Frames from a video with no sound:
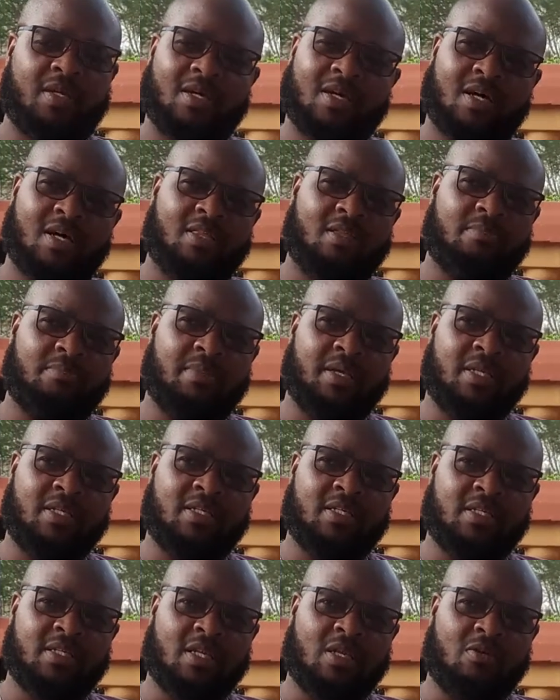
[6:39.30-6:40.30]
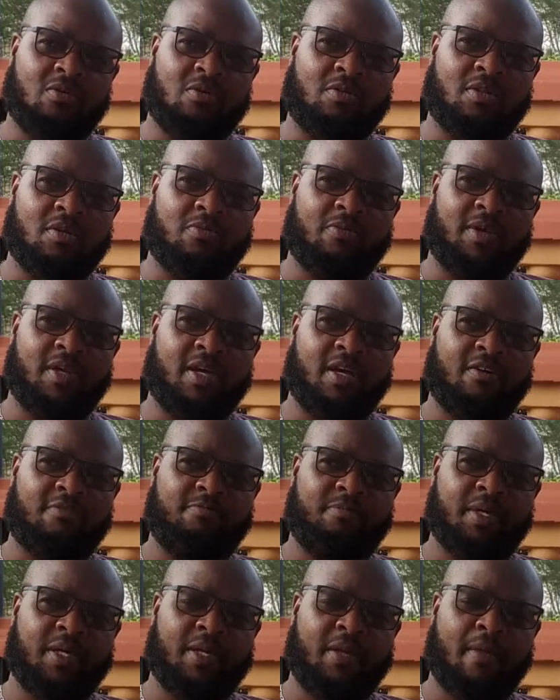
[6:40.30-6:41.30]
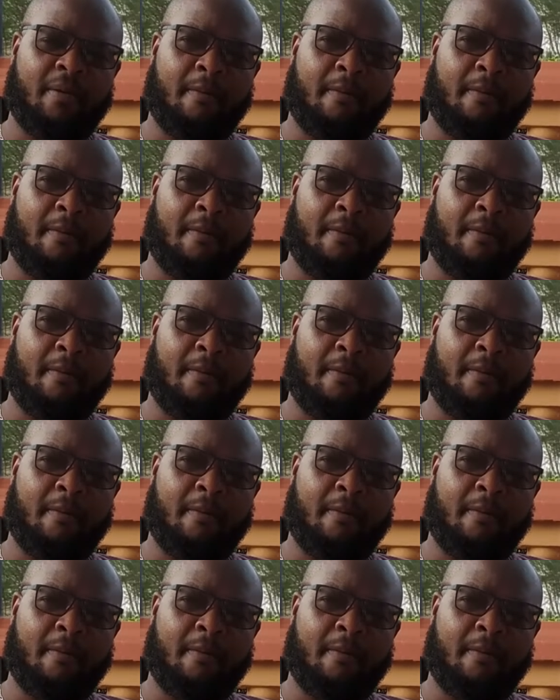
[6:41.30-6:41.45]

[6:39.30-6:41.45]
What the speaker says: Other mentors along the way have been